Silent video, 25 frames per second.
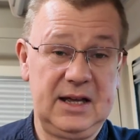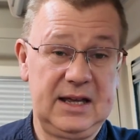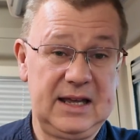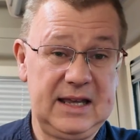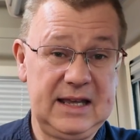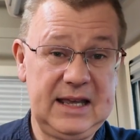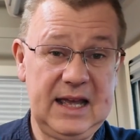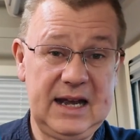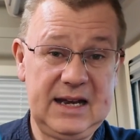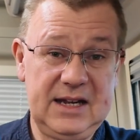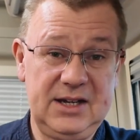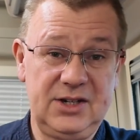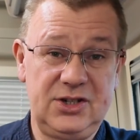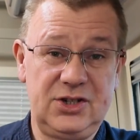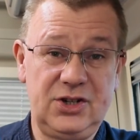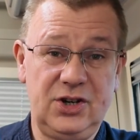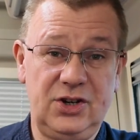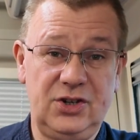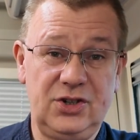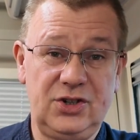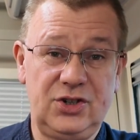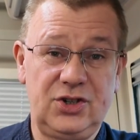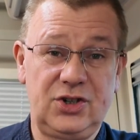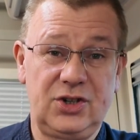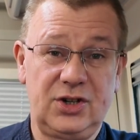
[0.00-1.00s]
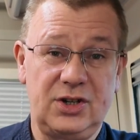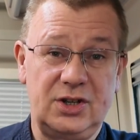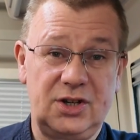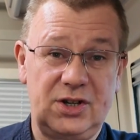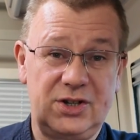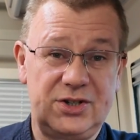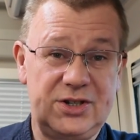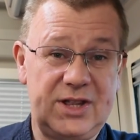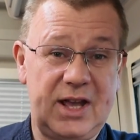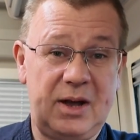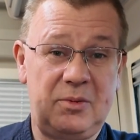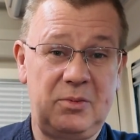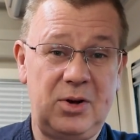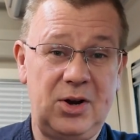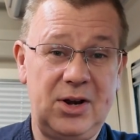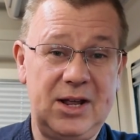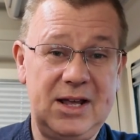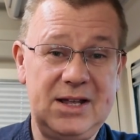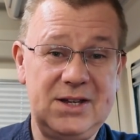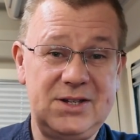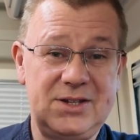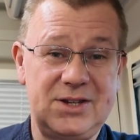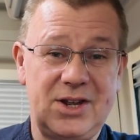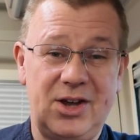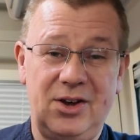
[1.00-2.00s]
get in touch, because that one
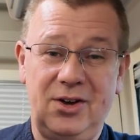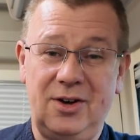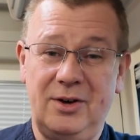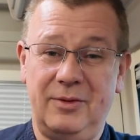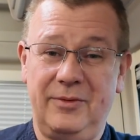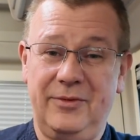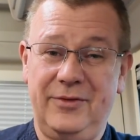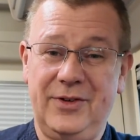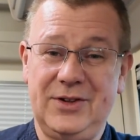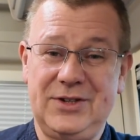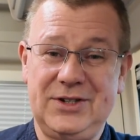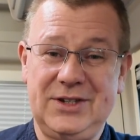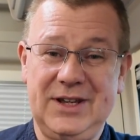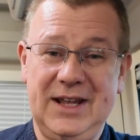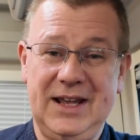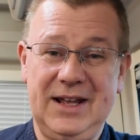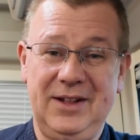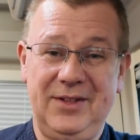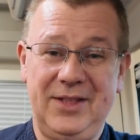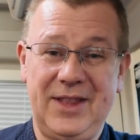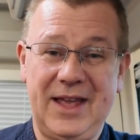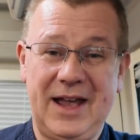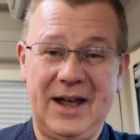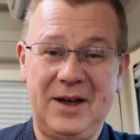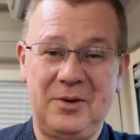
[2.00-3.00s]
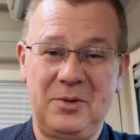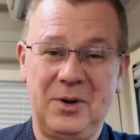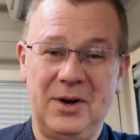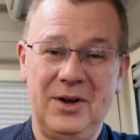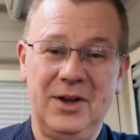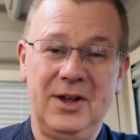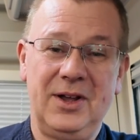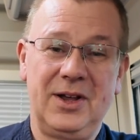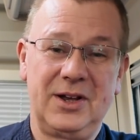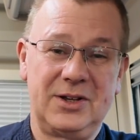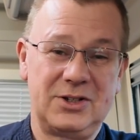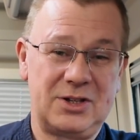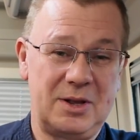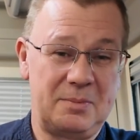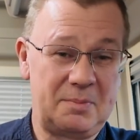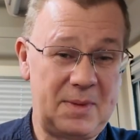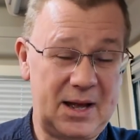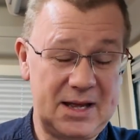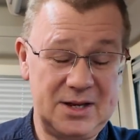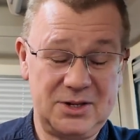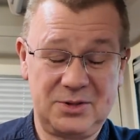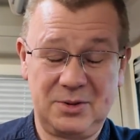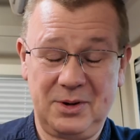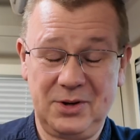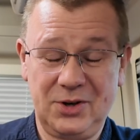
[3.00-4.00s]
is up for sale now, because it
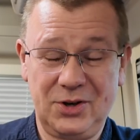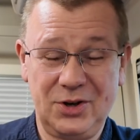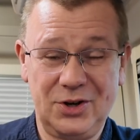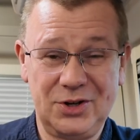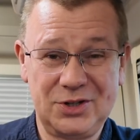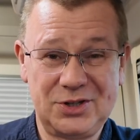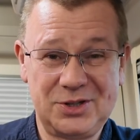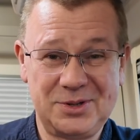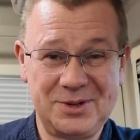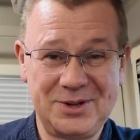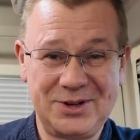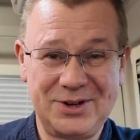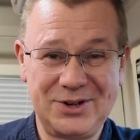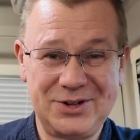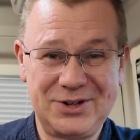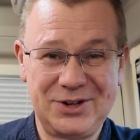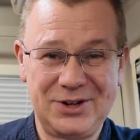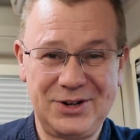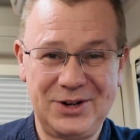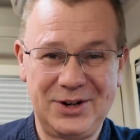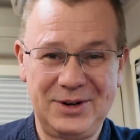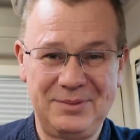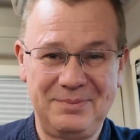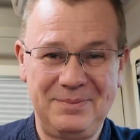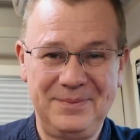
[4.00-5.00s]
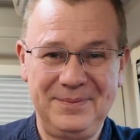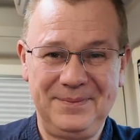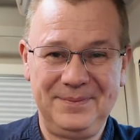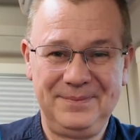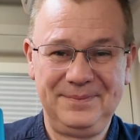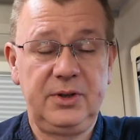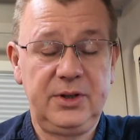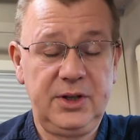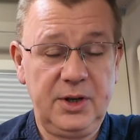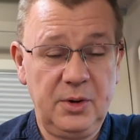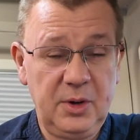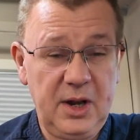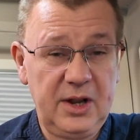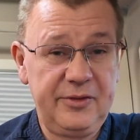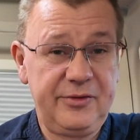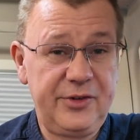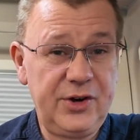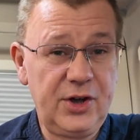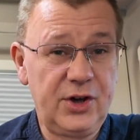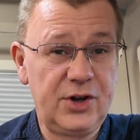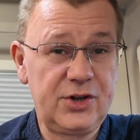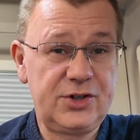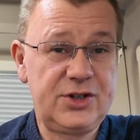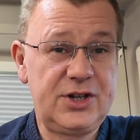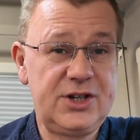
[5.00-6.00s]
might as well go to a good home. You will have
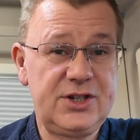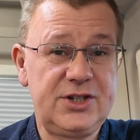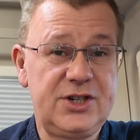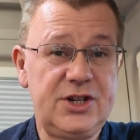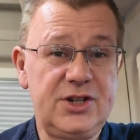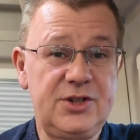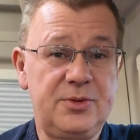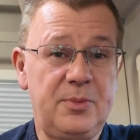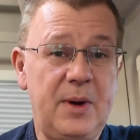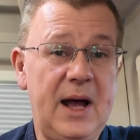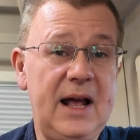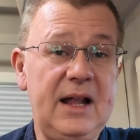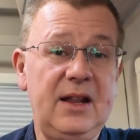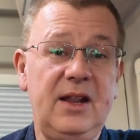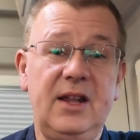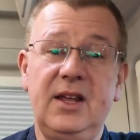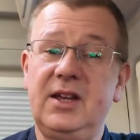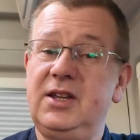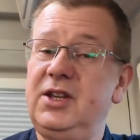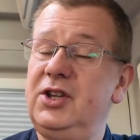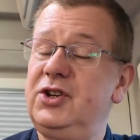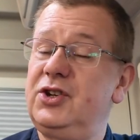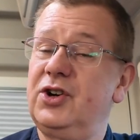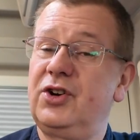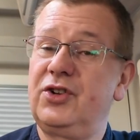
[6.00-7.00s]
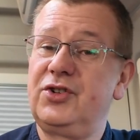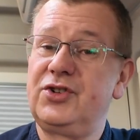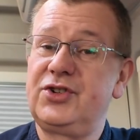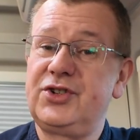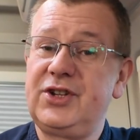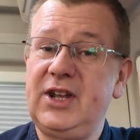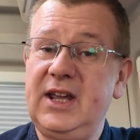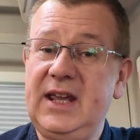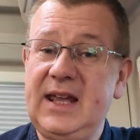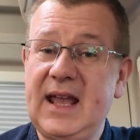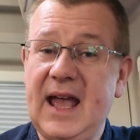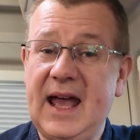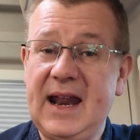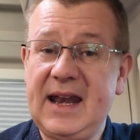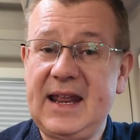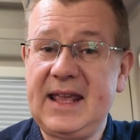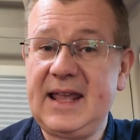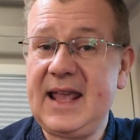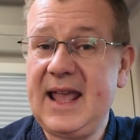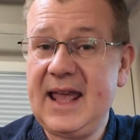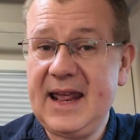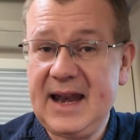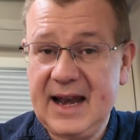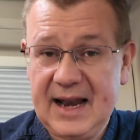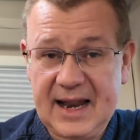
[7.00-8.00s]
noticed as well that you don't see any
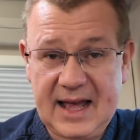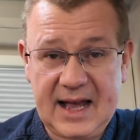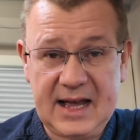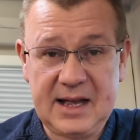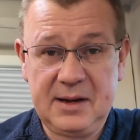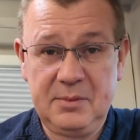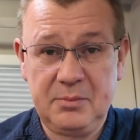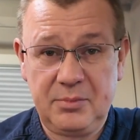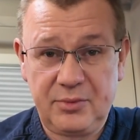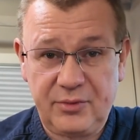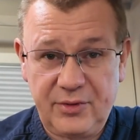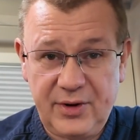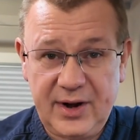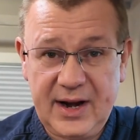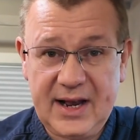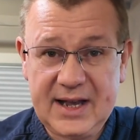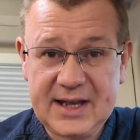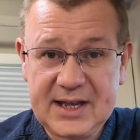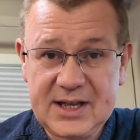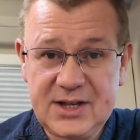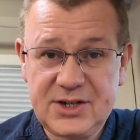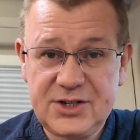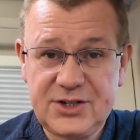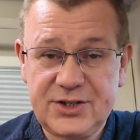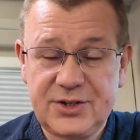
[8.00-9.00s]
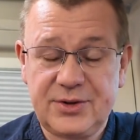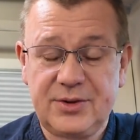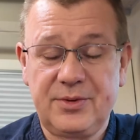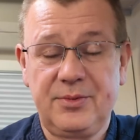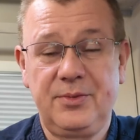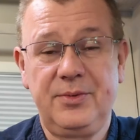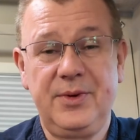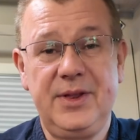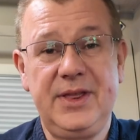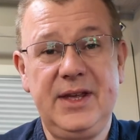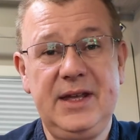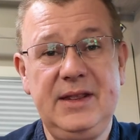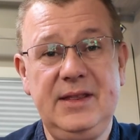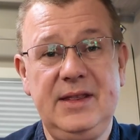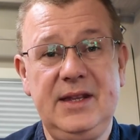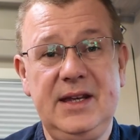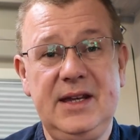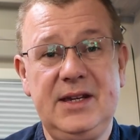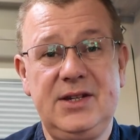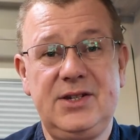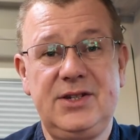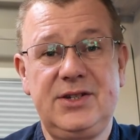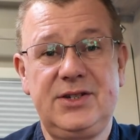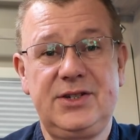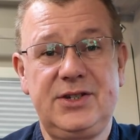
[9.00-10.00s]
inline breakers within
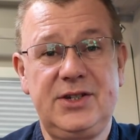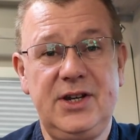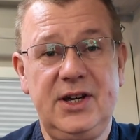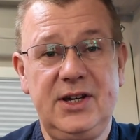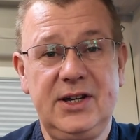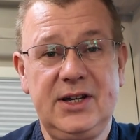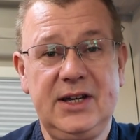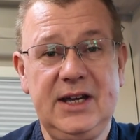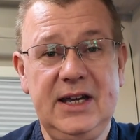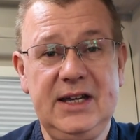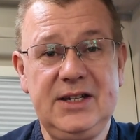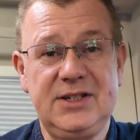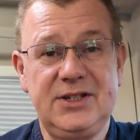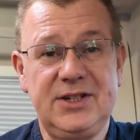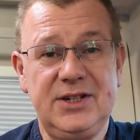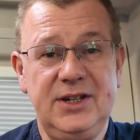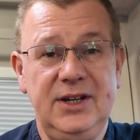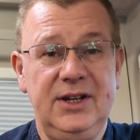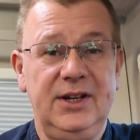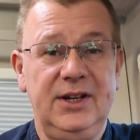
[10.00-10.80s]
this circuit,